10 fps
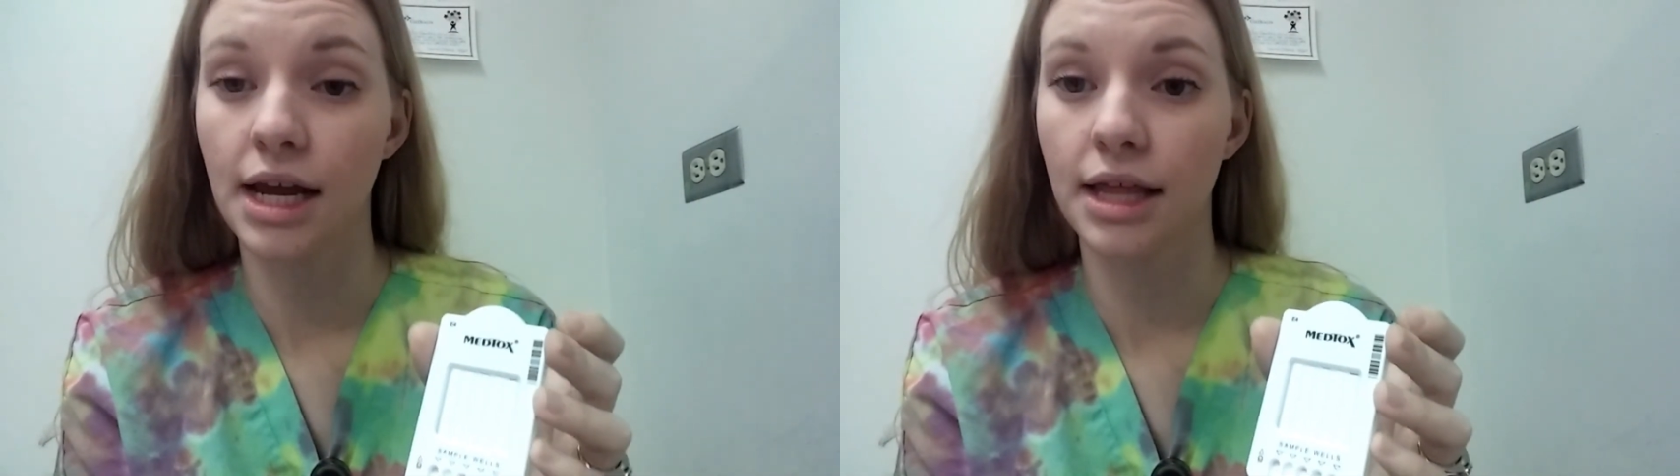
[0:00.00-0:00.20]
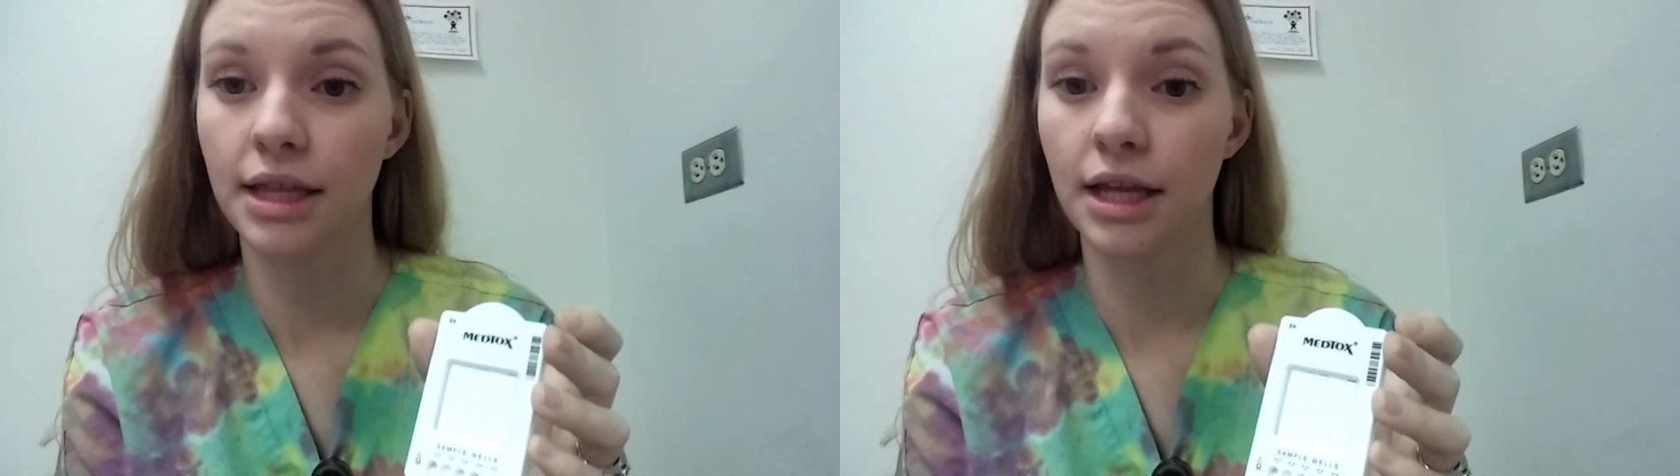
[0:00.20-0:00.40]

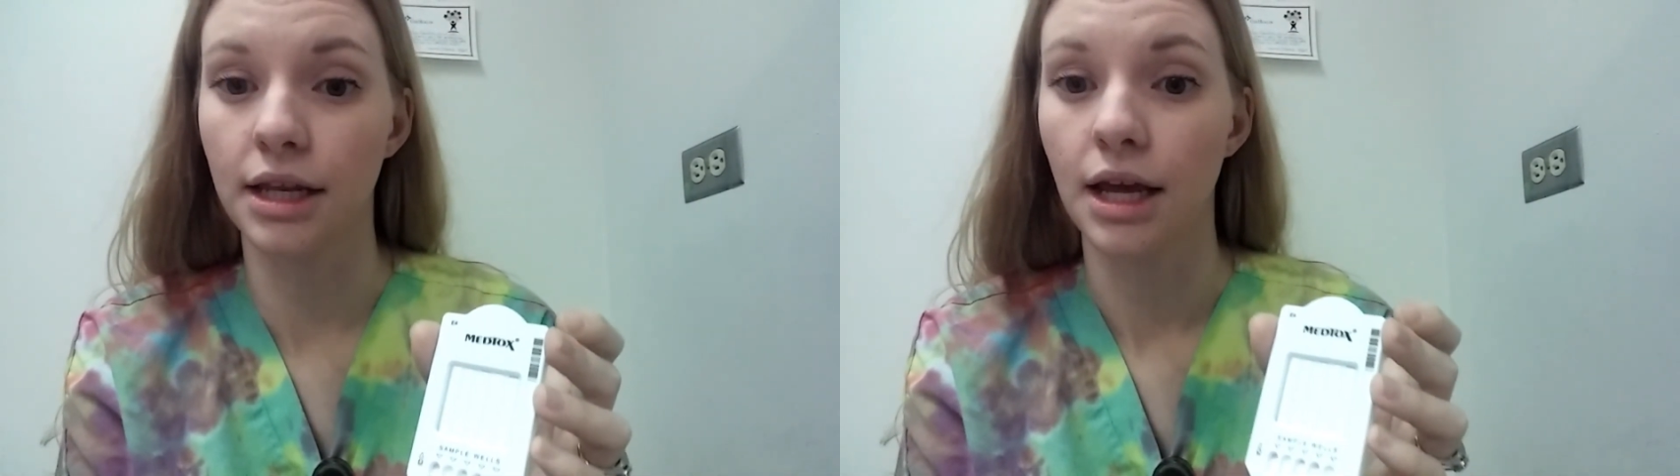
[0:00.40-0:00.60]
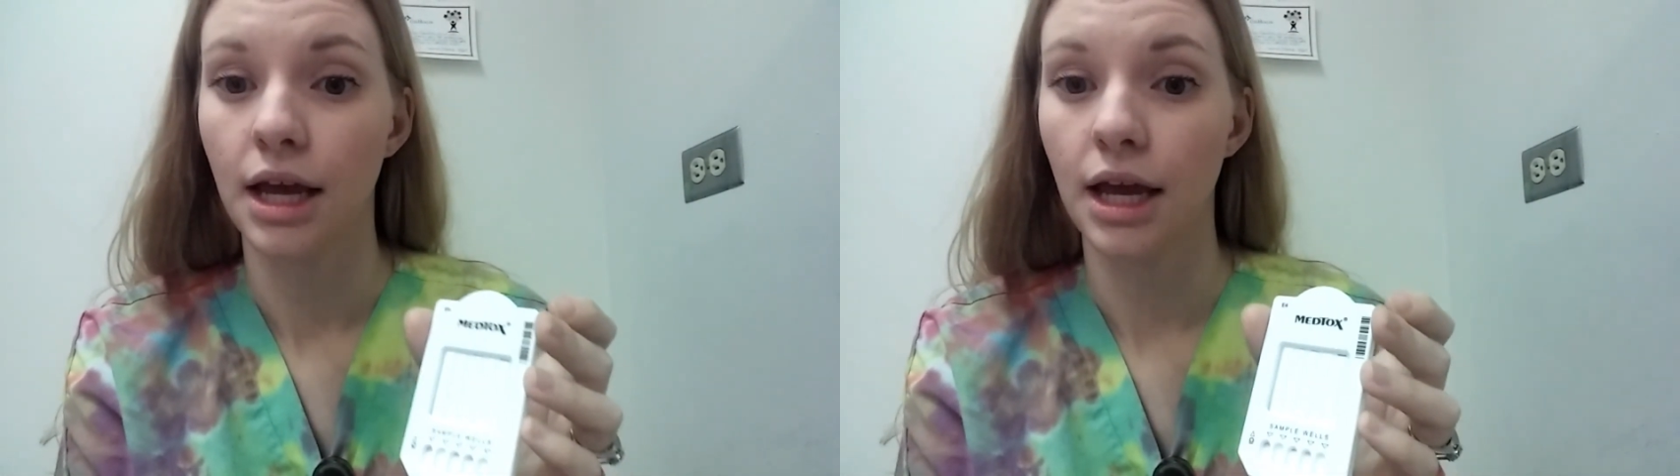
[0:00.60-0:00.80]
and then
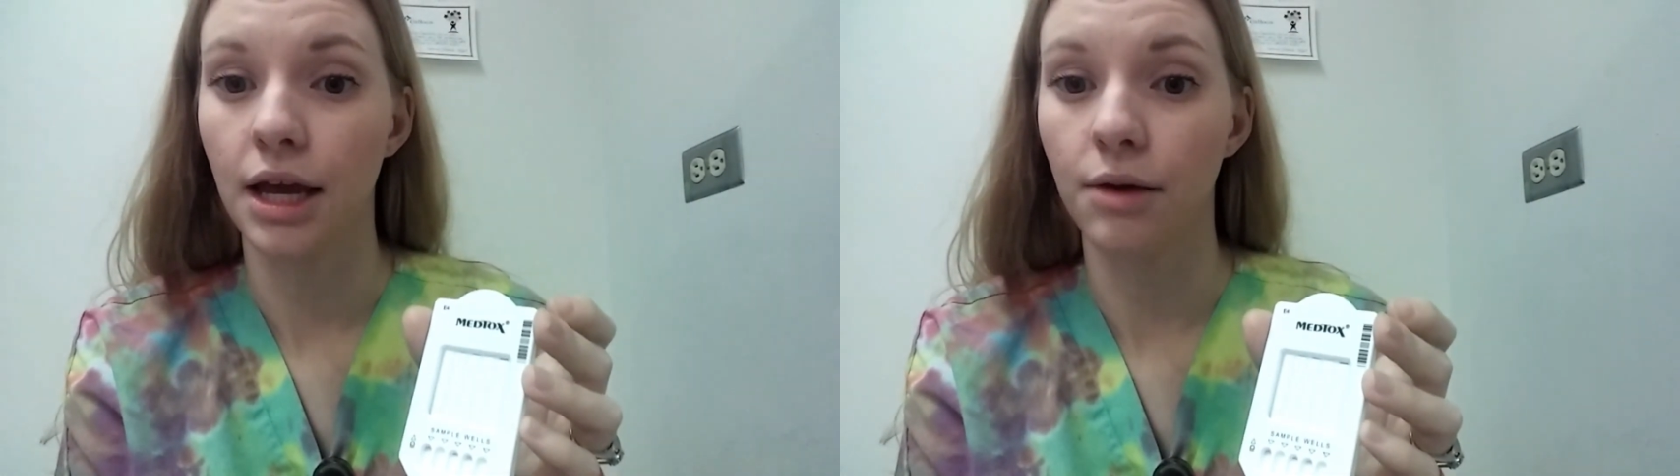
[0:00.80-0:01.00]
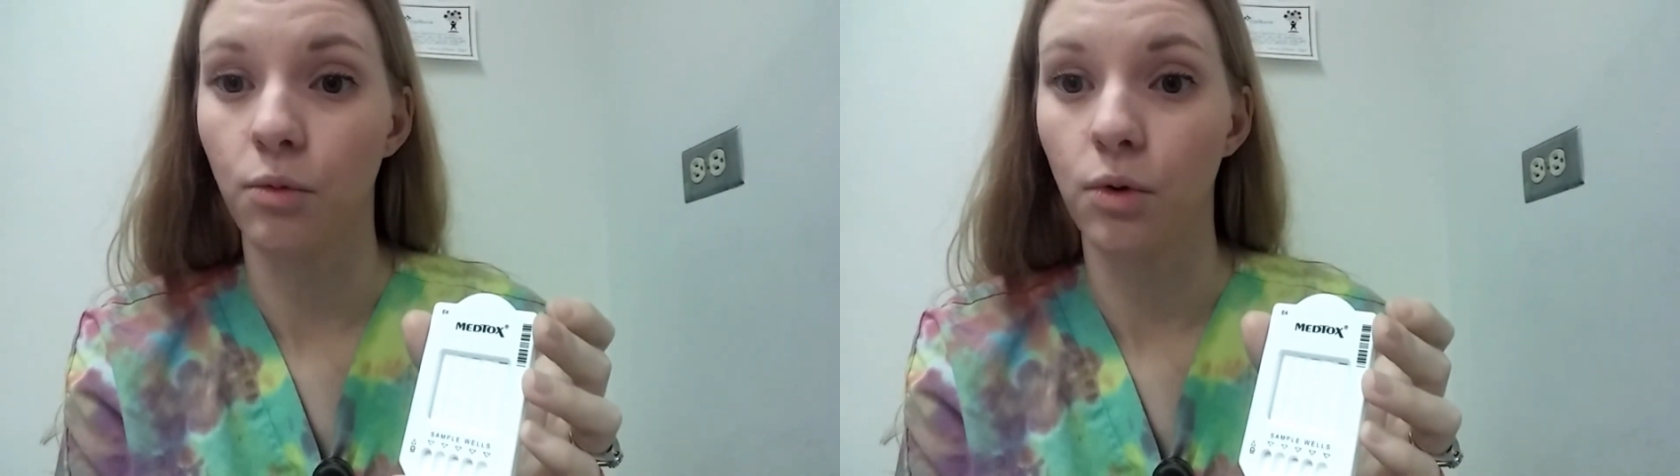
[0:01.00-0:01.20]

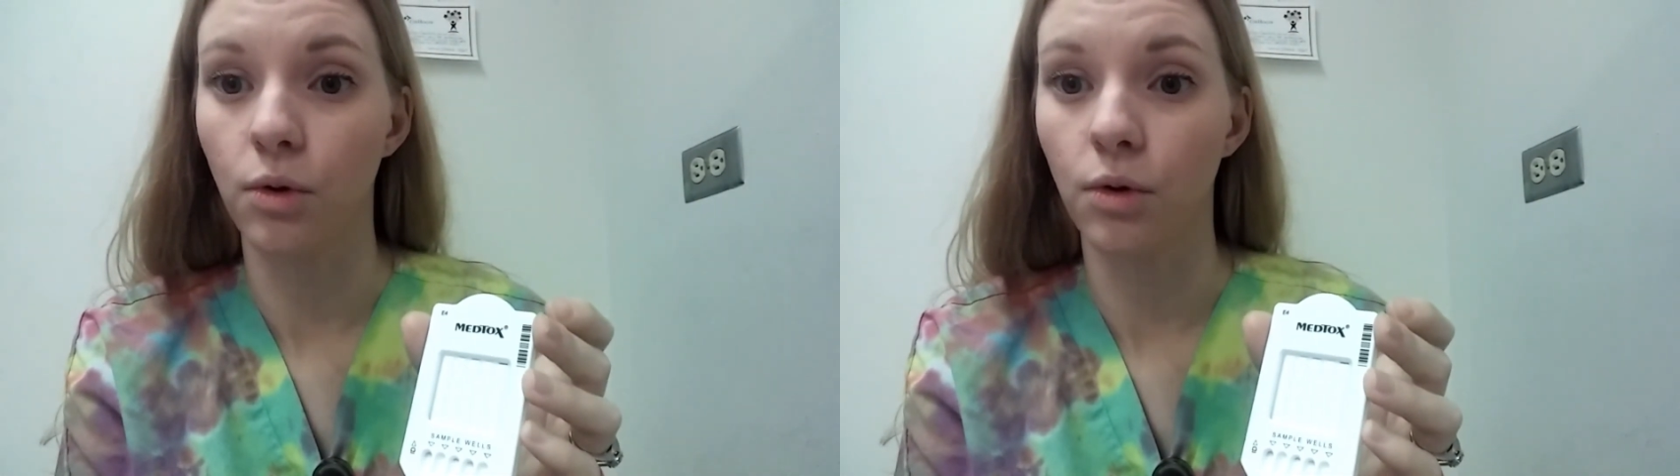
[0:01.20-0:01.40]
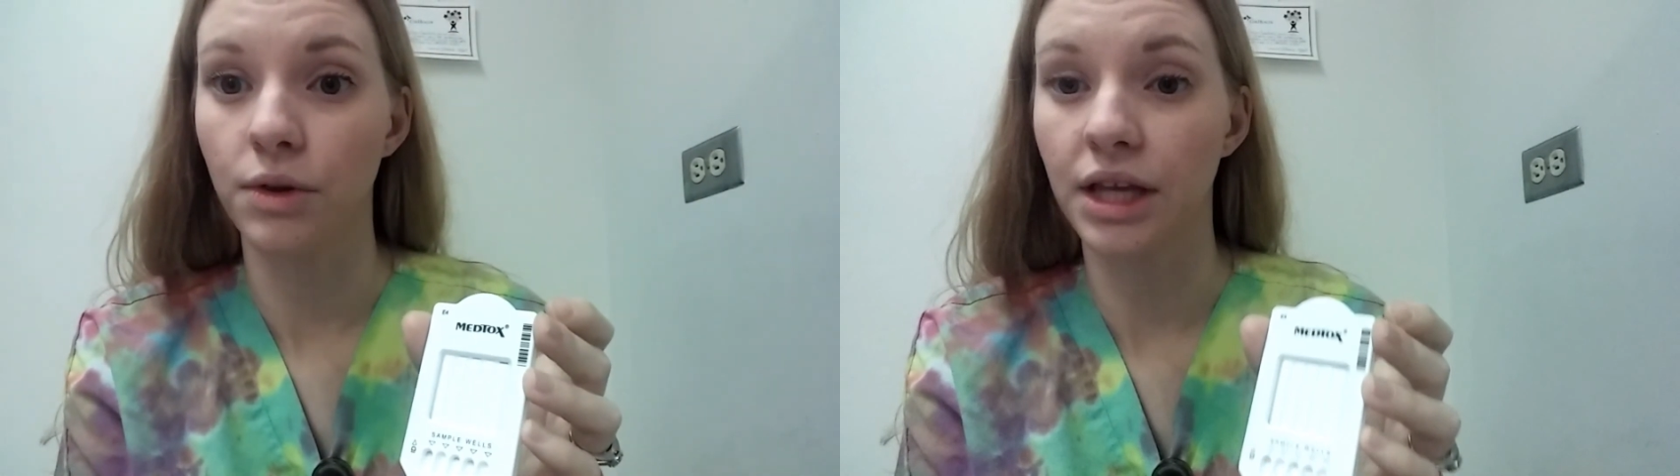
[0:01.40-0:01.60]

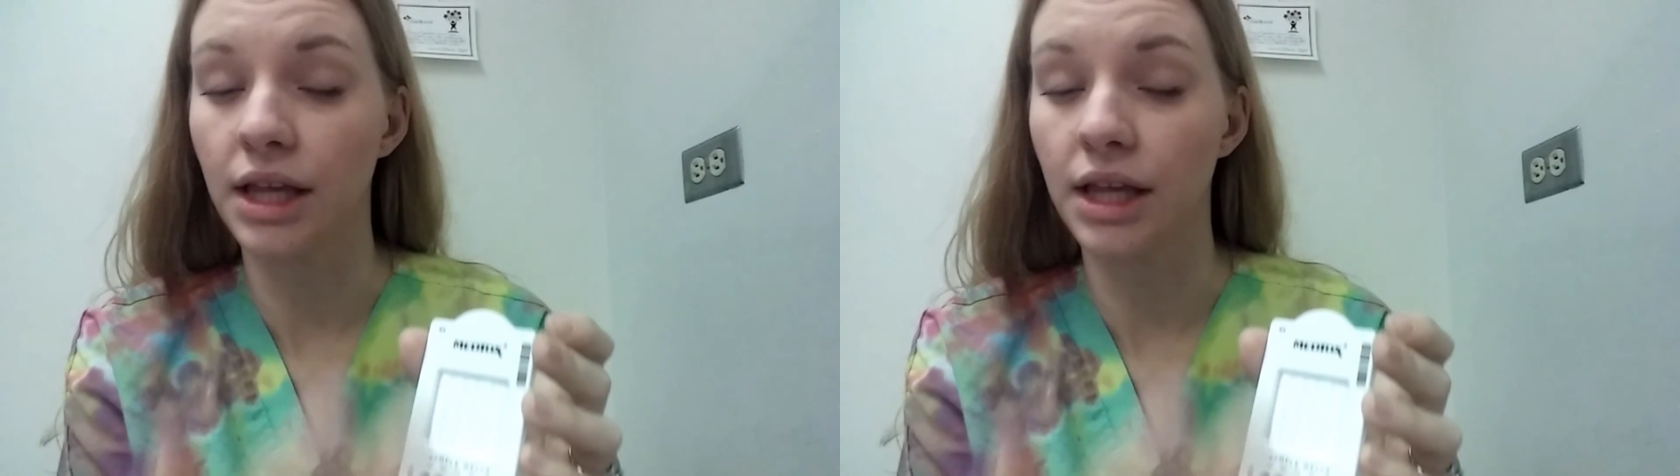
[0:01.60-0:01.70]
the